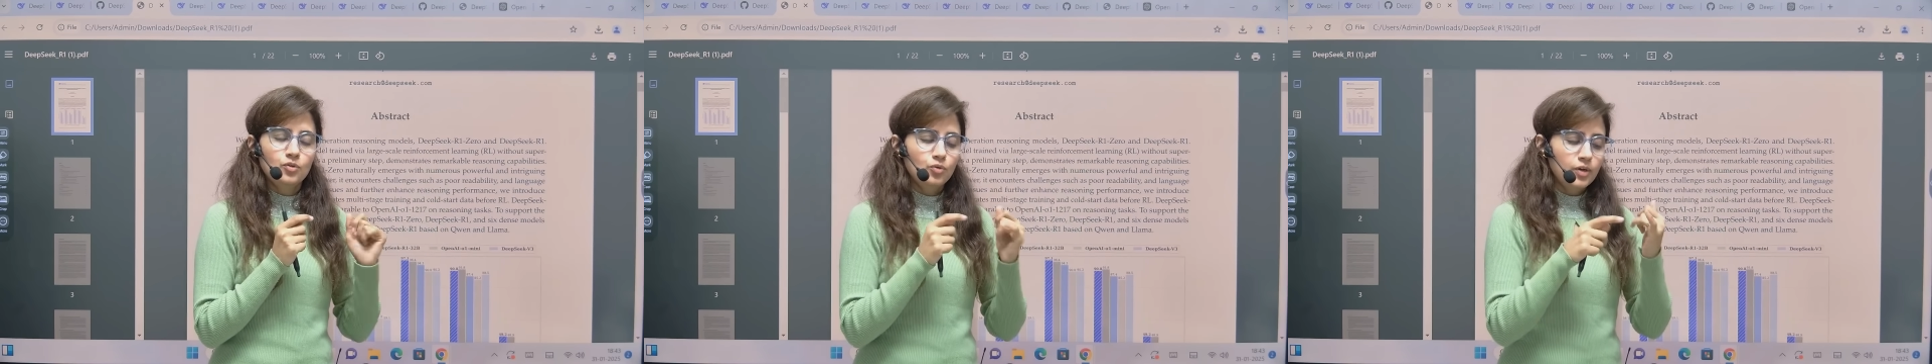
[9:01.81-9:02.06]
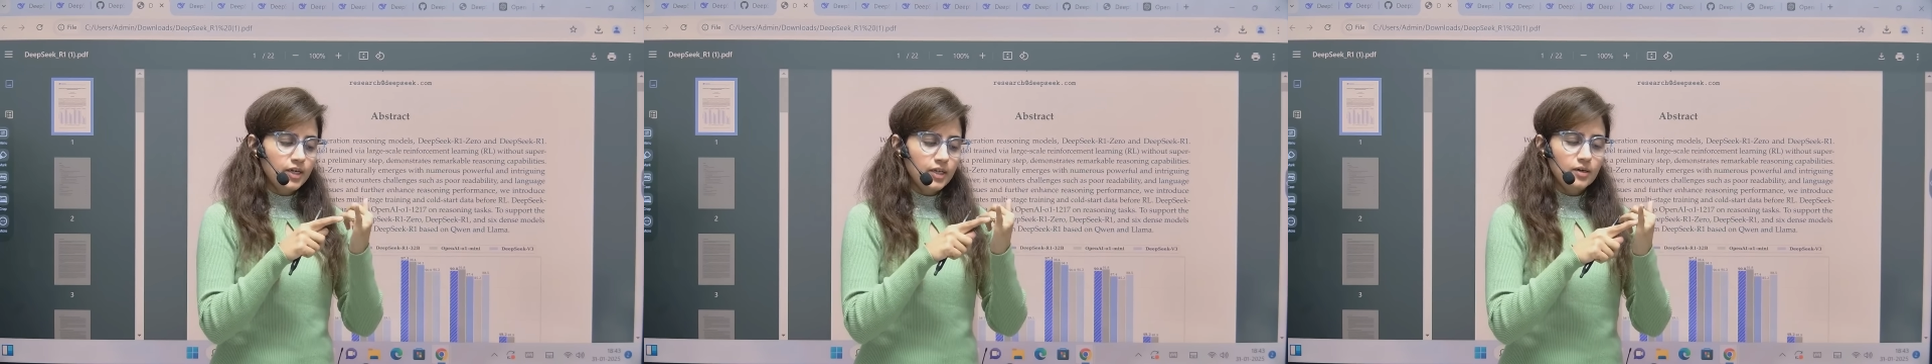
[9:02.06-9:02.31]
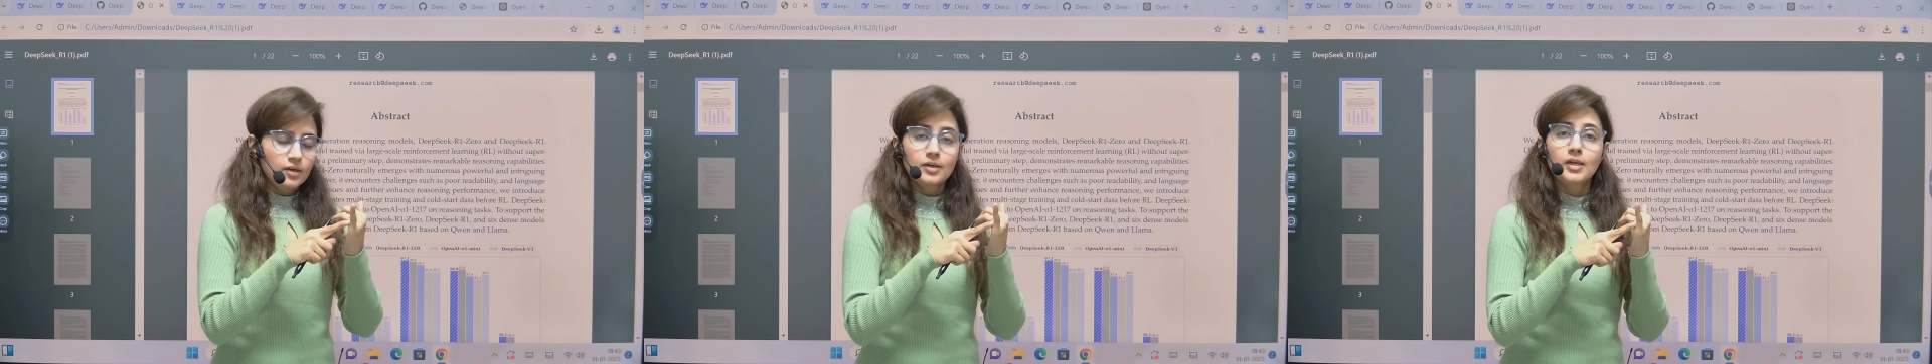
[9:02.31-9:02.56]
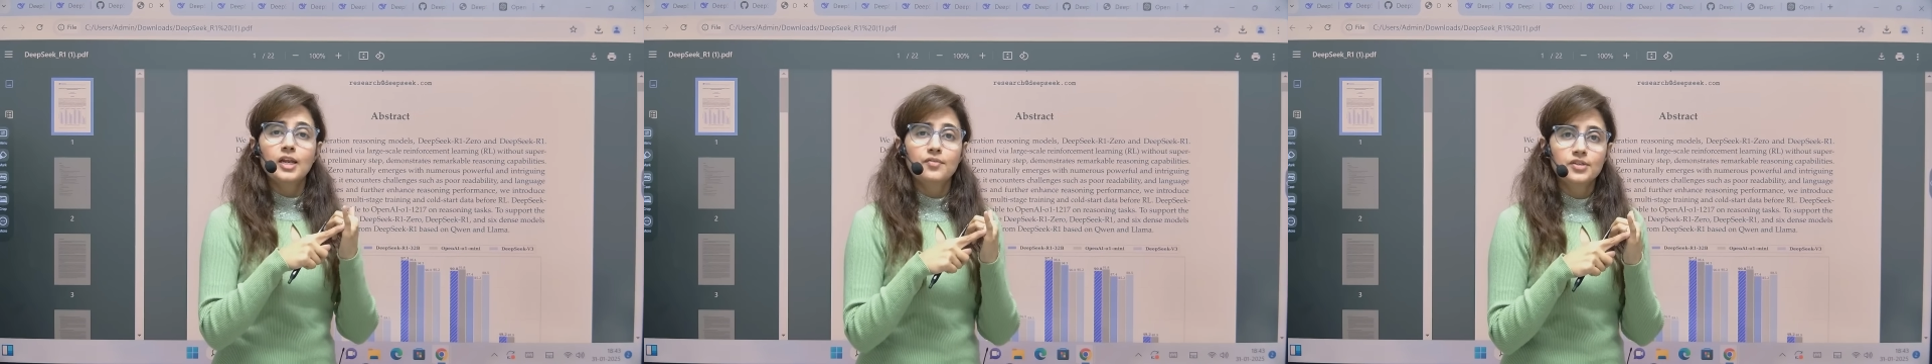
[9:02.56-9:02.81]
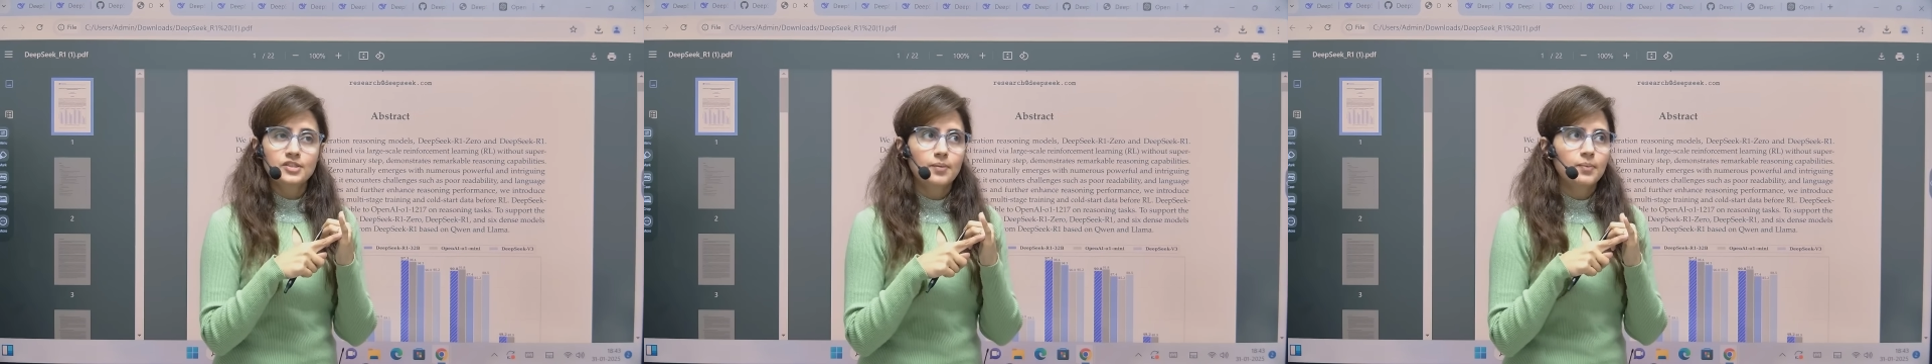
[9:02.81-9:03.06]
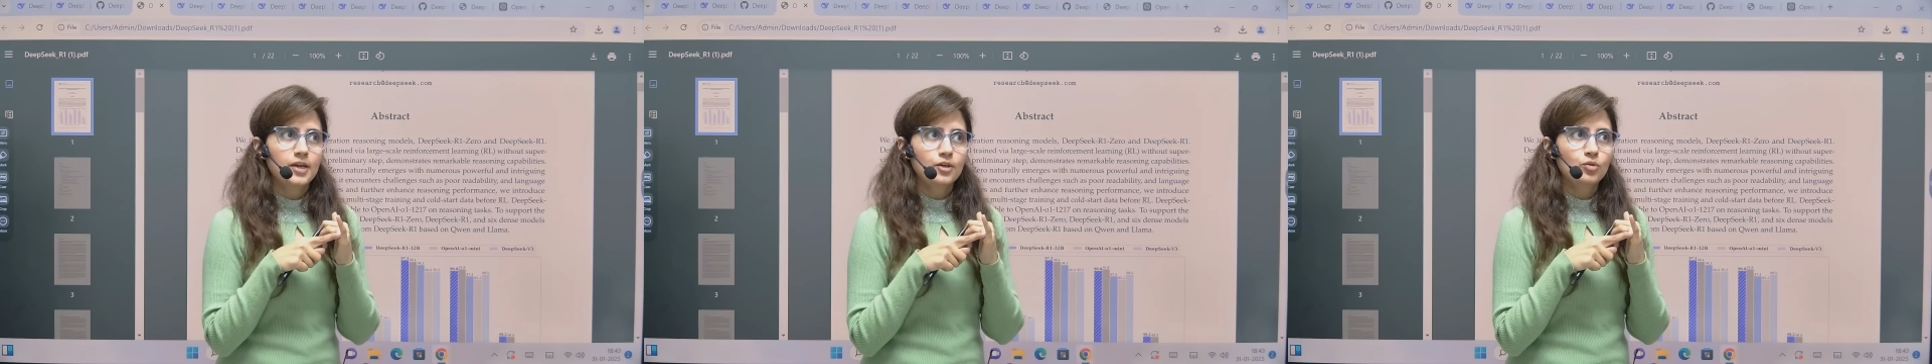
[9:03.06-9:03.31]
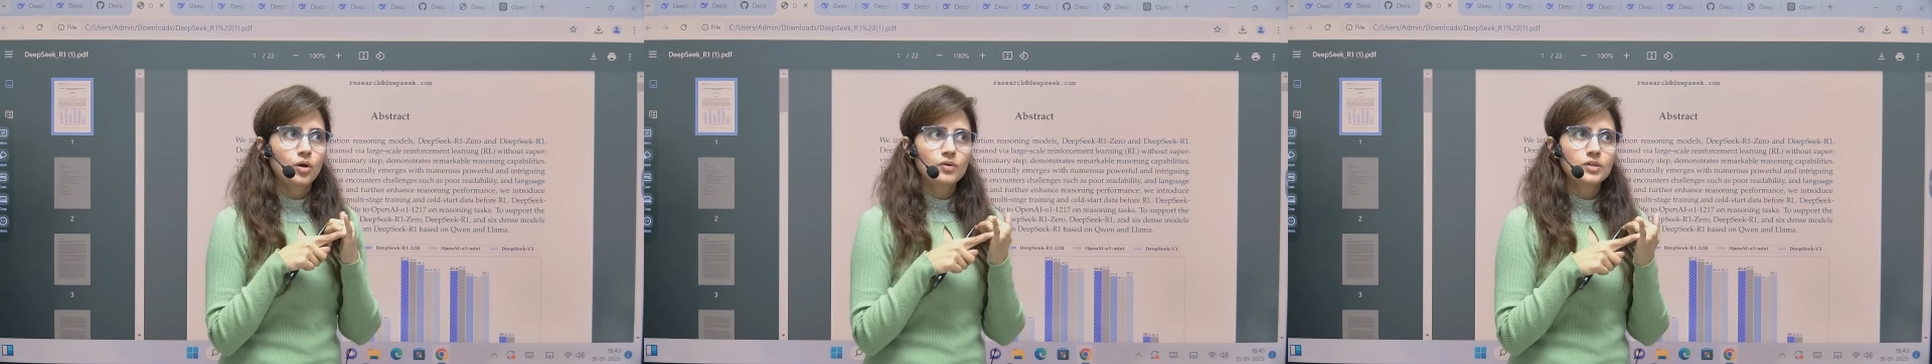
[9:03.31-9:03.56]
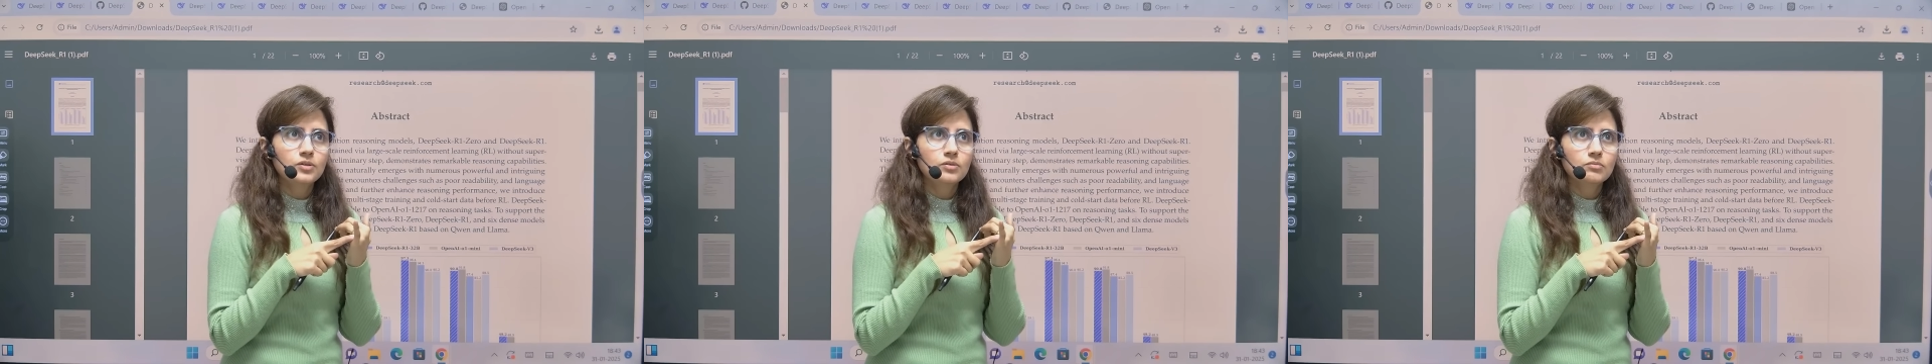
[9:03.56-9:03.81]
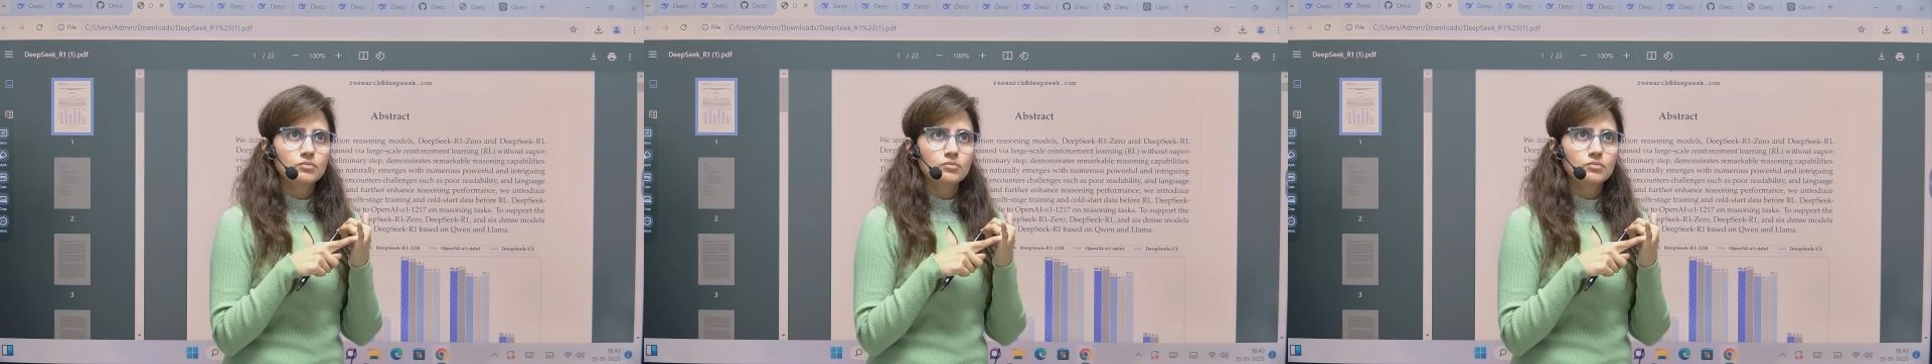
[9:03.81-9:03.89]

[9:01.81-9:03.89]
you can take a real-life example. Like you have a